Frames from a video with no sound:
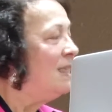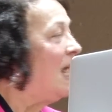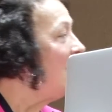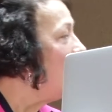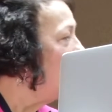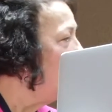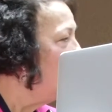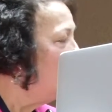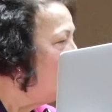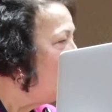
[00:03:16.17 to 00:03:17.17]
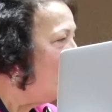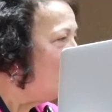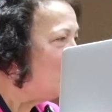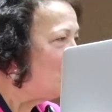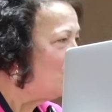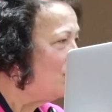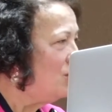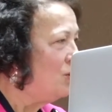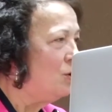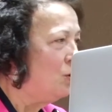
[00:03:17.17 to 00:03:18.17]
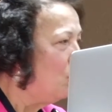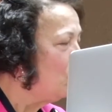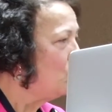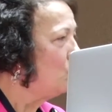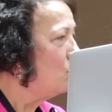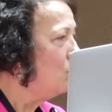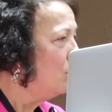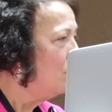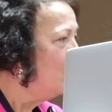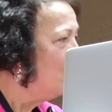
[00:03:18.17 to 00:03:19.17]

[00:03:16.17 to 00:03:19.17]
they can find registration, no school,